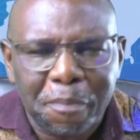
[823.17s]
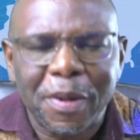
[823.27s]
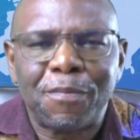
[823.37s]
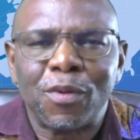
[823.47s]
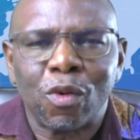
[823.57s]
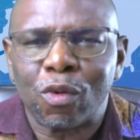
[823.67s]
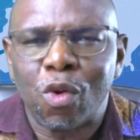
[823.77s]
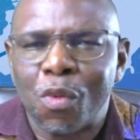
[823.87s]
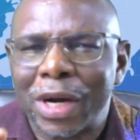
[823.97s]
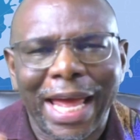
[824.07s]
people
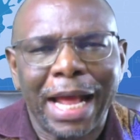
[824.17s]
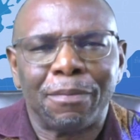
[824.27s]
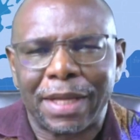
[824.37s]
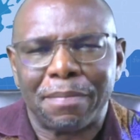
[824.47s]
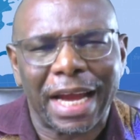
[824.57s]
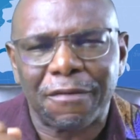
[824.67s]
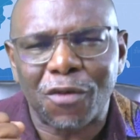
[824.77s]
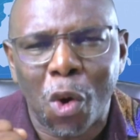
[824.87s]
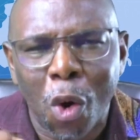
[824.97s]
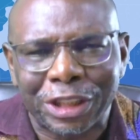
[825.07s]
who will help them. They
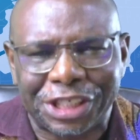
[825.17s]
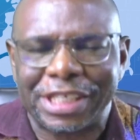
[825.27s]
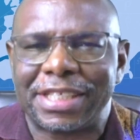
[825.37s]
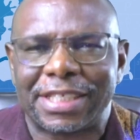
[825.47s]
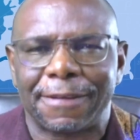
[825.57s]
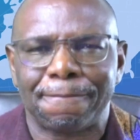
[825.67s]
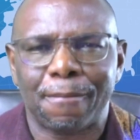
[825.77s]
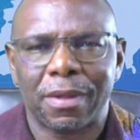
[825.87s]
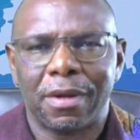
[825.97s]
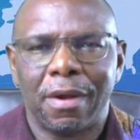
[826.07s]
have coaches.
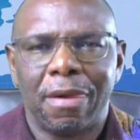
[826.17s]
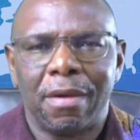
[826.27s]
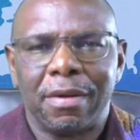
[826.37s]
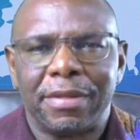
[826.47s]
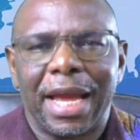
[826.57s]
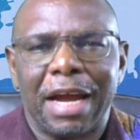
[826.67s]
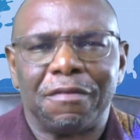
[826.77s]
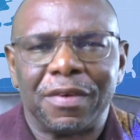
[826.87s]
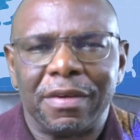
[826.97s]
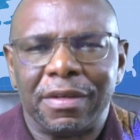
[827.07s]
They
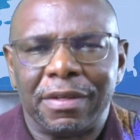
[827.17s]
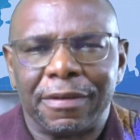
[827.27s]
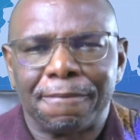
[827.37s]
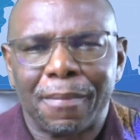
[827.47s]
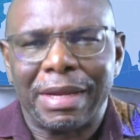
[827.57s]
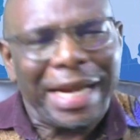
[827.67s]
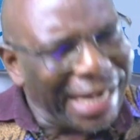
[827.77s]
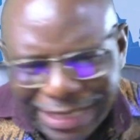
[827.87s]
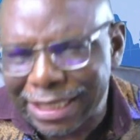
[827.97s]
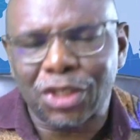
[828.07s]
have
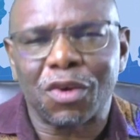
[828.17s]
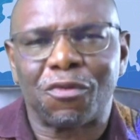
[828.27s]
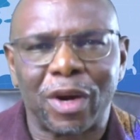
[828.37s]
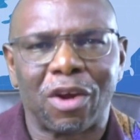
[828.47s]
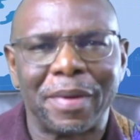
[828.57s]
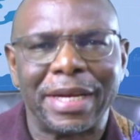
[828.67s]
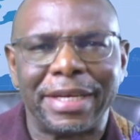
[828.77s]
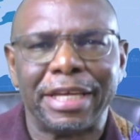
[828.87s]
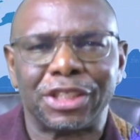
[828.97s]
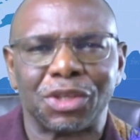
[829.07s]
letters of
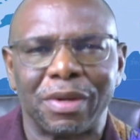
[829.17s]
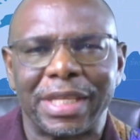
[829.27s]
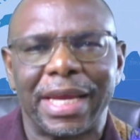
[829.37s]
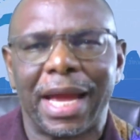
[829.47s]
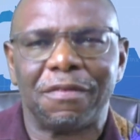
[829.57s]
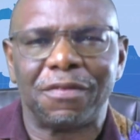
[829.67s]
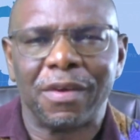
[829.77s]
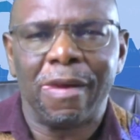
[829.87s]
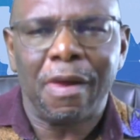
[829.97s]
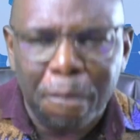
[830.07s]
recommendation. They have
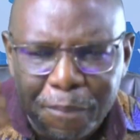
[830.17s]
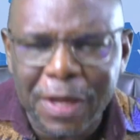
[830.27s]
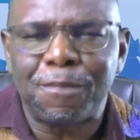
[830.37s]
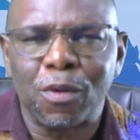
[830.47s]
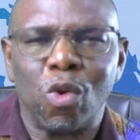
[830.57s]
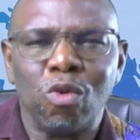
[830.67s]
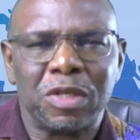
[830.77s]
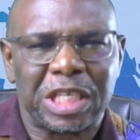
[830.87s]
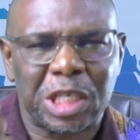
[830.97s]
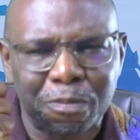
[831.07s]
people who
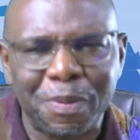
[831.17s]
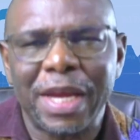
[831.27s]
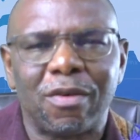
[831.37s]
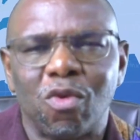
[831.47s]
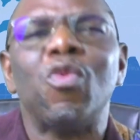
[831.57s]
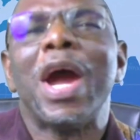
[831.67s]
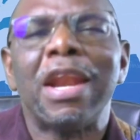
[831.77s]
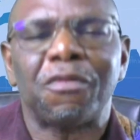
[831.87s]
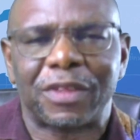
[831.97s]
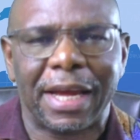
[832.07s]
speak
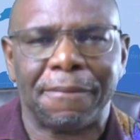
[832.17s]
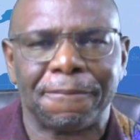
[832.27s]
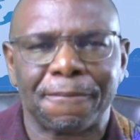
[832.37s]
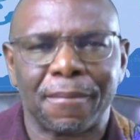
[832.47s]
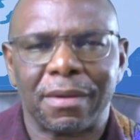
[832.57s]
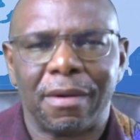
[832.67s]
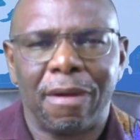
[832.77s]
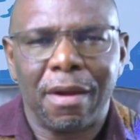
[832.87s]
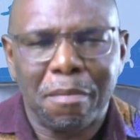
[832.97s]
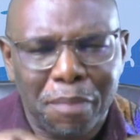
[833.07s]
well of them.
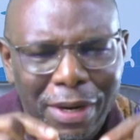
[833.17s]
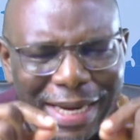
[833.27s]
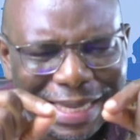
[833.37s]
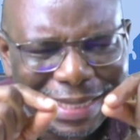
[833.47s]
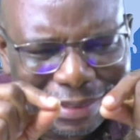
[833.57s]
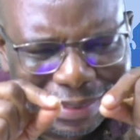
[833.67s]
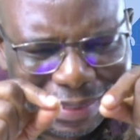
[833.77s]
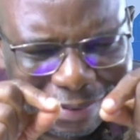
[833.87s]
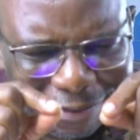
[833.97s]
But at the